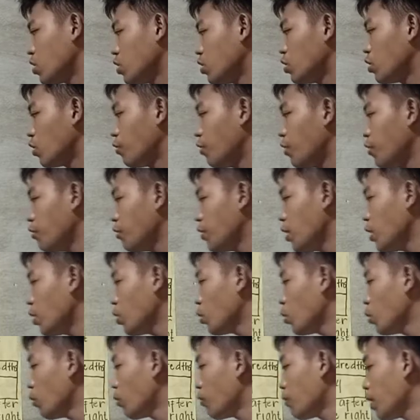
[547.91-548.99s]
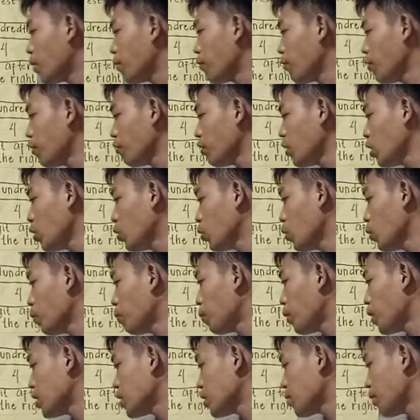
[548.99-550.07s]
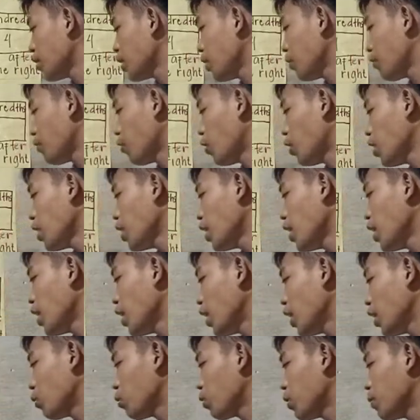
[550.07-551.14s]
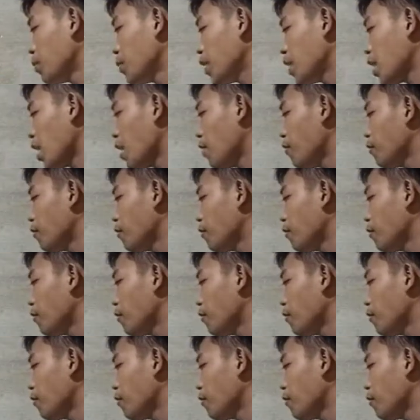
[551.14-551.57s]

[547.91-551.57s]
So 52 from 52.74, it will become